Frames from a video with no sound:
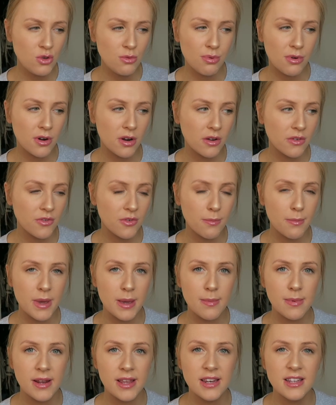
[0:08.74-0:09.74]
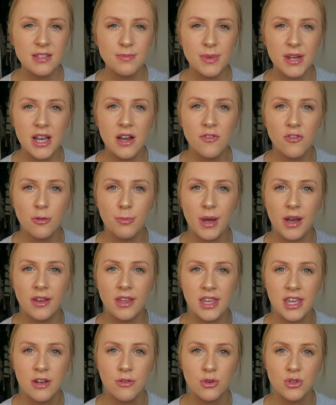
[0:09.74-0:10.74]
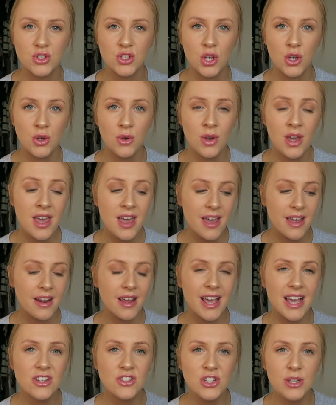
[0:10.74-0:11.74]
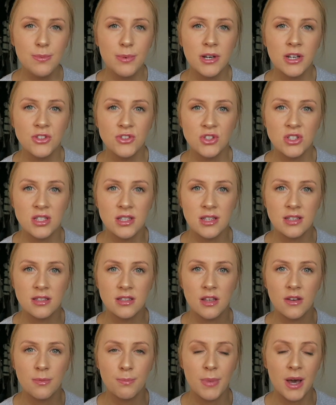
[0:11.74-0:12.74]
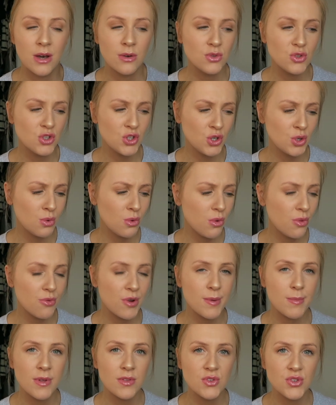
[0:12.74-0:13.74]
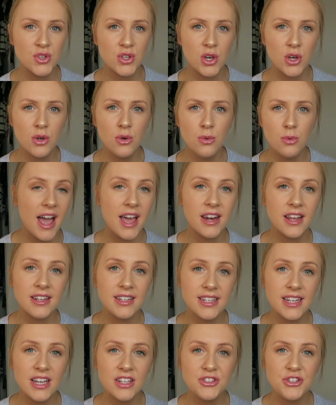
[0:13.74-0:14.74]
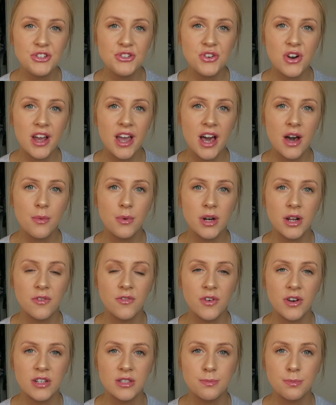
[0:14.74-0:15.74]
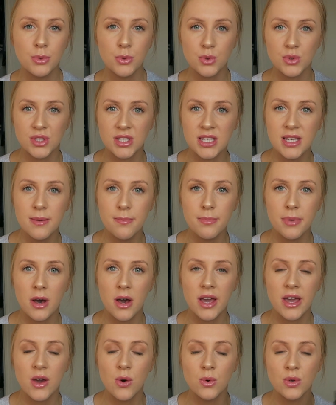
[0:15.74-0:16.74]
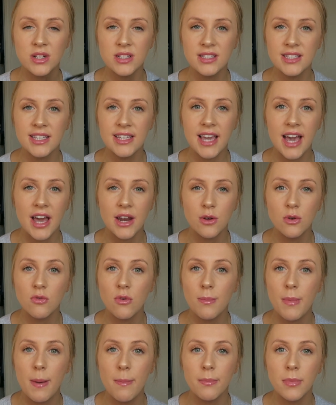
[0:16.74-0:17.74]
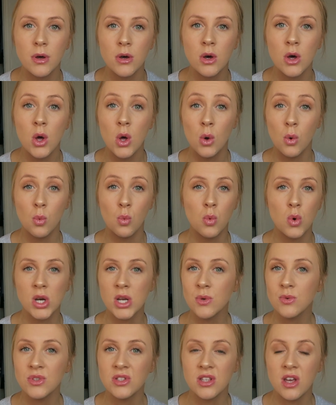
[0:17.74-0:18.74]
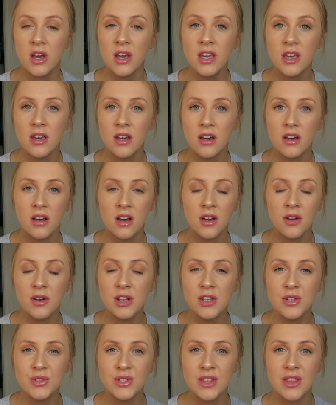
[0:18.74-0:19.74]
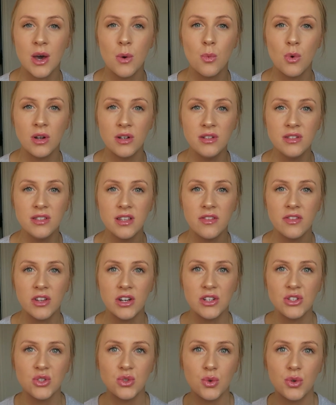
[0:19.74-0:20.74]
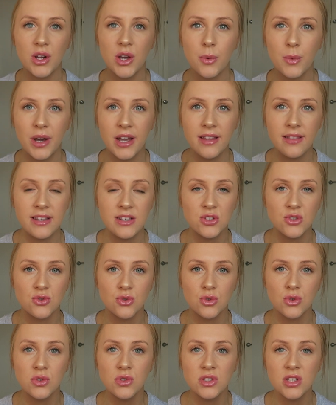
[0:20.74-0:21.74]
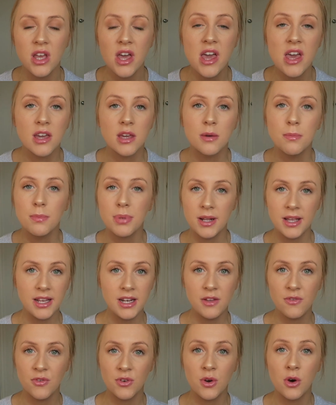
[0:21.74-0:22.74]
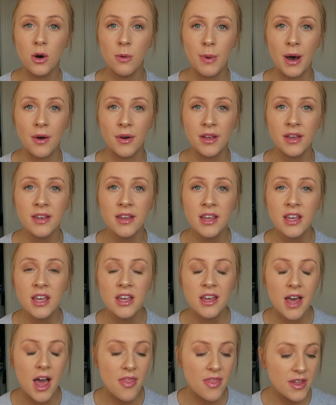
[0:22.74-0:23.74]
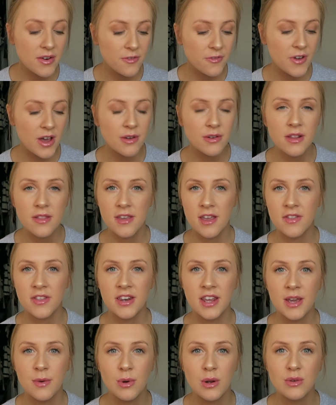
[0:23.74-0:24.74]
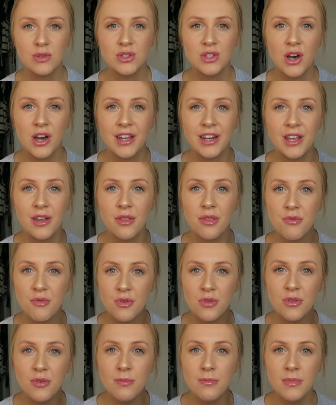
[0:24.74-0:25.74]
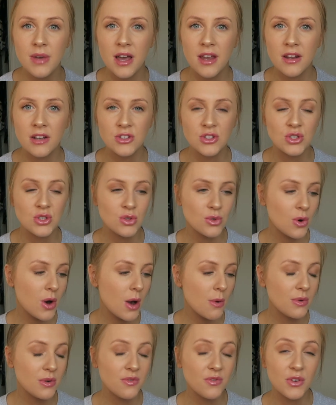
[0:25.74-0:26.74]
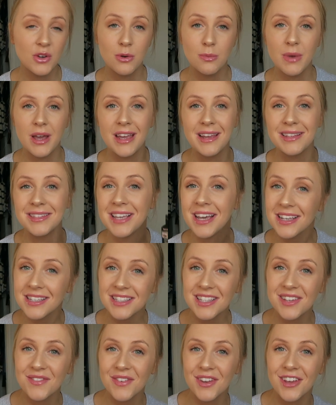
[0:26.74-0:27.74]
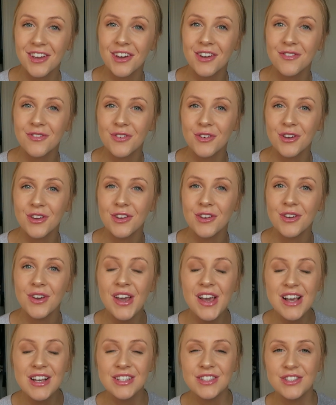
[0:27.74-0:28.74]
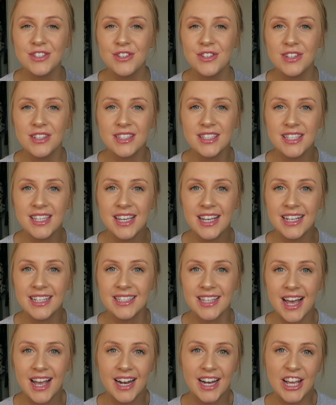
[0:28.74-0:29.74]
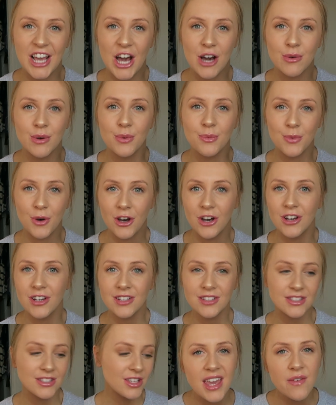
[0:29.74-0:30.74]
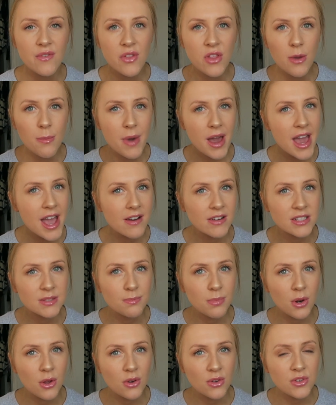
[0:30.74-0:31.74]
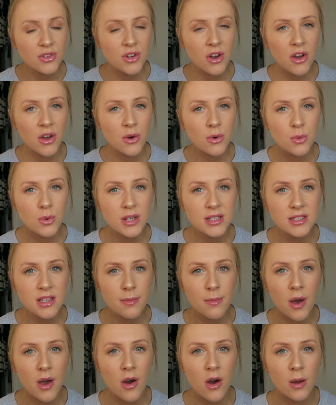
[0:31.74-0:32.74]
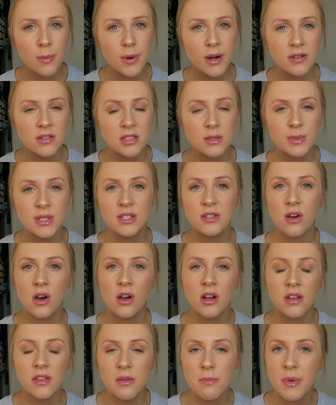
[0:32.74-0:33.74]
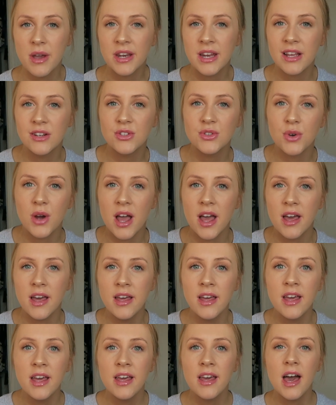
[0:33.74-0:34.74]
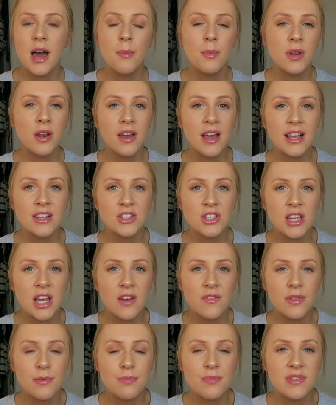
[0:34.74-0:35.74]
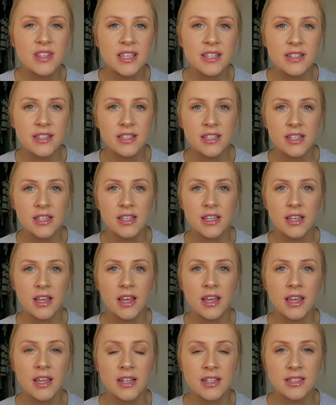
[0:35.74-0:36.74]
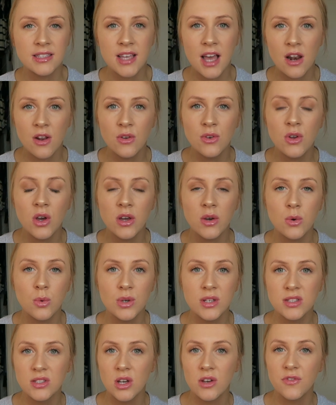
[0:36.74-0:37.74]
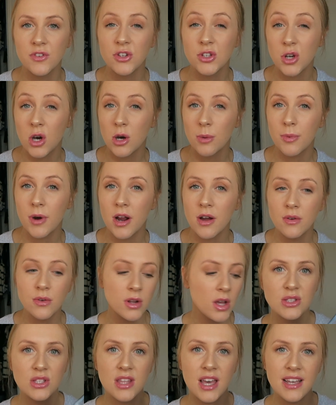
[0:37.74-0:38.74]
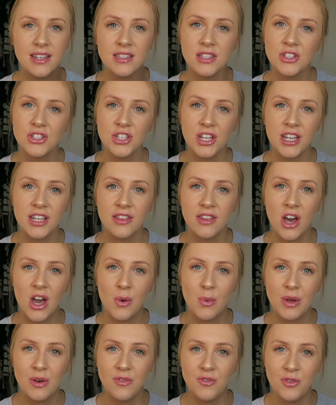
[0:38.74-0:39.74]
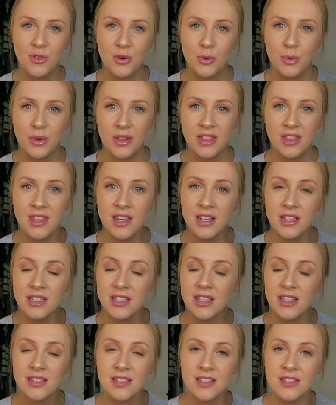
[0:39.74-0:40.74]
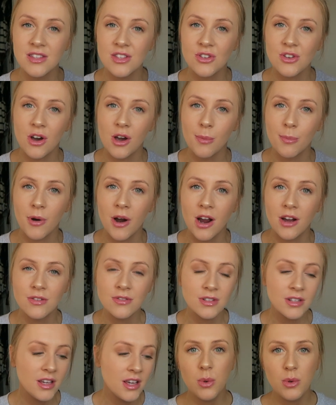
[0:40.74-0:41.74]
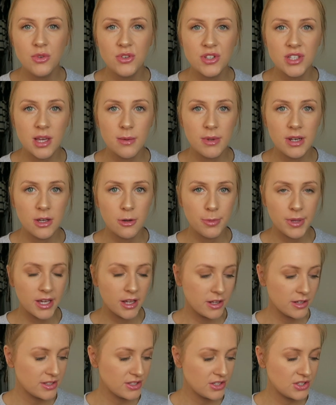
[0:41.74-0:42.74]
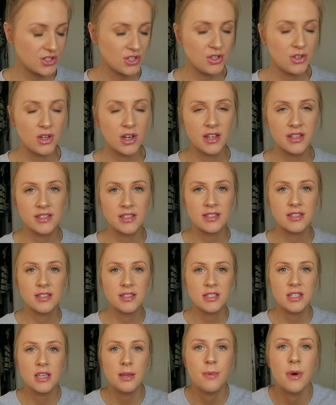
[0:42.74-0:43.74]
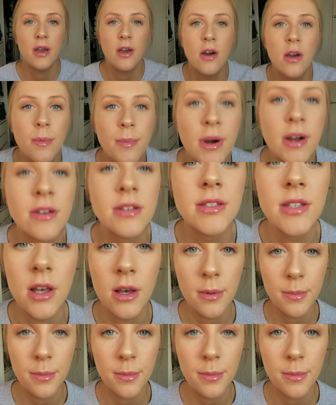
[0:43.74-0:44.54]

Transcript: new product from Maybelline, it's been out for about a year or so, and I actually purchased this about 2 or 3 months ago, and I did actually try it out when I first bought it, but I honestly cannot remember what it was like. I only used it that once and then I stored it away in these drawers, completely forgot about it, and then found it the other day when I was tidying through them, and I just thought I would film a testing video for you so you can see exactly how it works. Even though my hair is blonde, I always like my eyebrows to be darker than my natural hair, and when I actually have them tinted in a salon I always go for dark brown, so that is the shade that I went for with this. This is the dark brown. I will just come a little bit closer so you guys can see my eyebrows